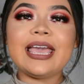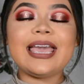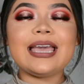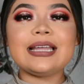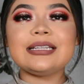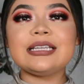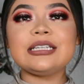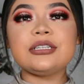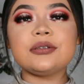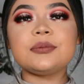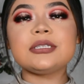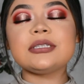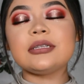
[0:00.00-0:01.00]
and it
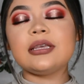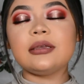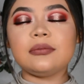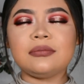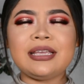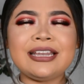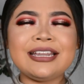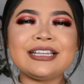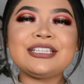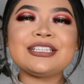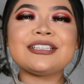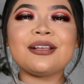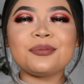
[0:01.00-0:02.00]

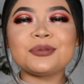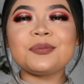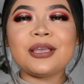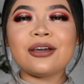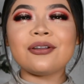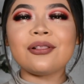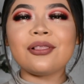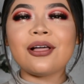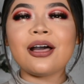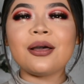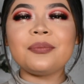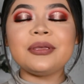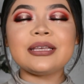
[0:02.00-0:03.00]
just helps me out a
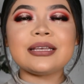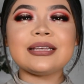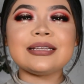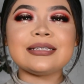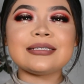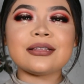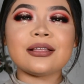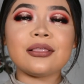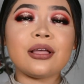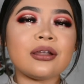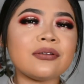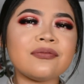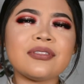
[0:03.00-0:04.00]
lot, because a
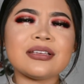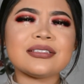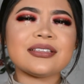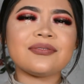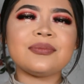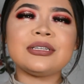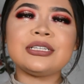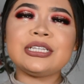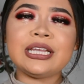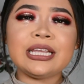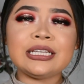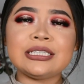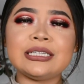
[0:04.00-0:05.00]
lot of things have been
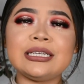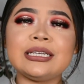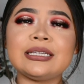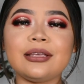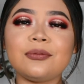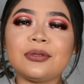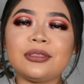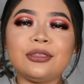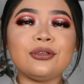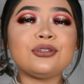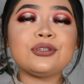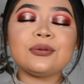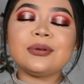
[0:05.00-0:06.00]
changing, like with
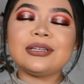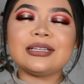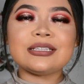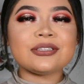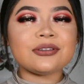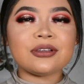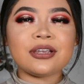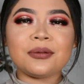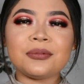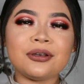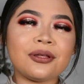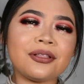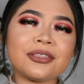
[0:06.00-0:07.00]
YouTube and Instagram
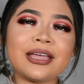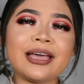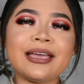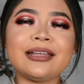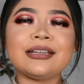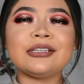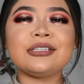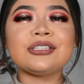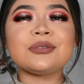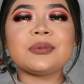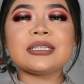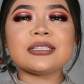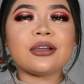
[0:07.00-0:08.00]
and all that, and it just
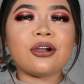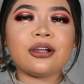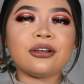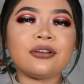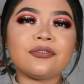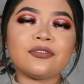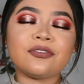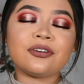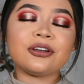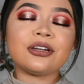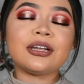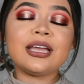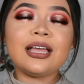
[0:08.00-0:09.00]
makes it harder
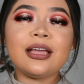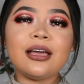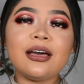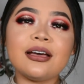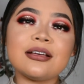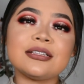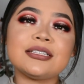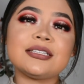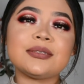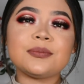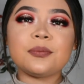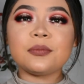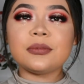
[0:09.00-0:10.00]
for us,
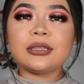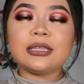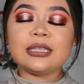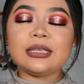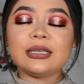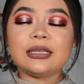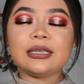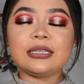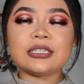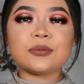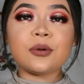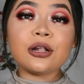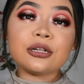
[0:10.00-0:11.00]
the
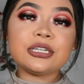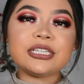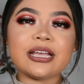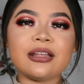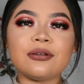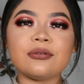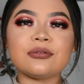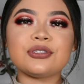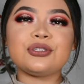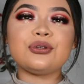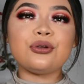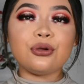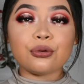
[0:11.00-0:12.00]
smaller channels,
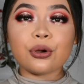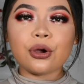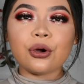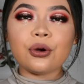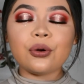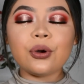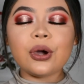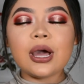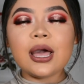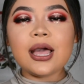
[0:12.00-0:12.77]
to grow.